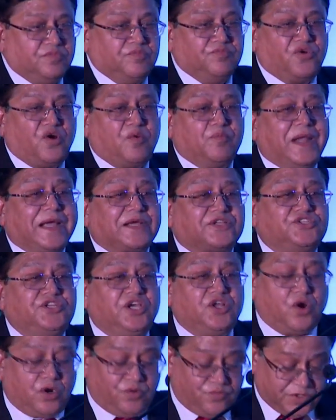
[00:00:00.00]
from next
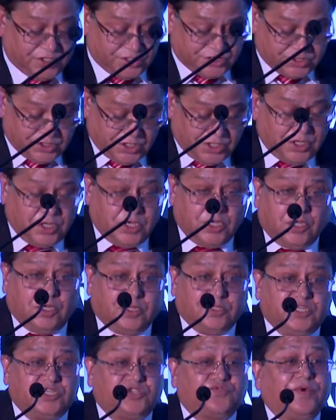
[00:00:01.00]
year onwards.
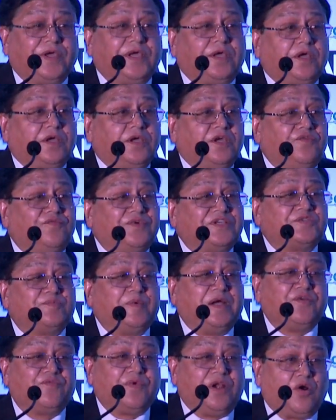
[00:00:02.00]
This way,
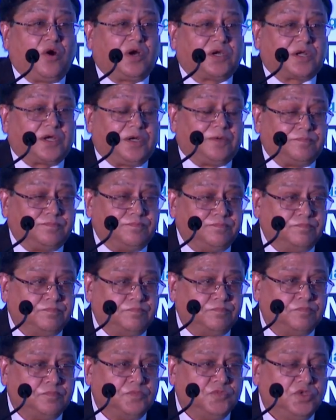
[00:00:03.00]
investment will not come.
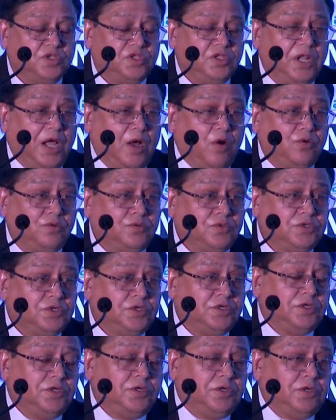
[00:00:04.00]
Now,
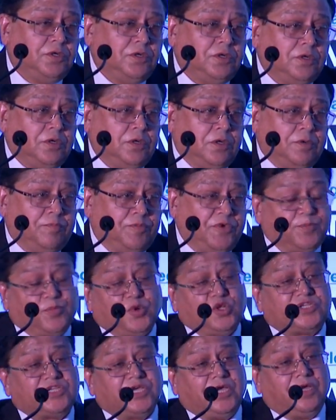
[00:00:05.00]

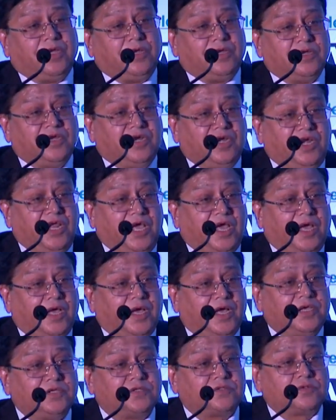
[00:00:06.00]
people say India
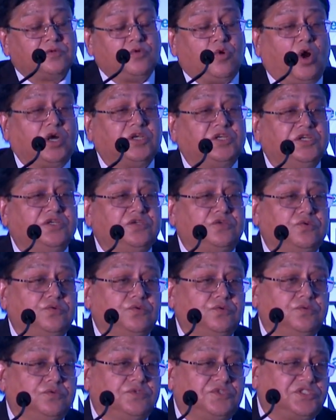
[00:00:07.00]
has got
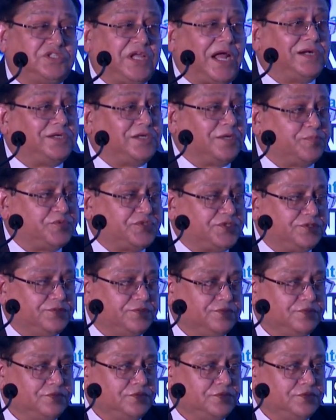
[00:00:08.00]
into startups.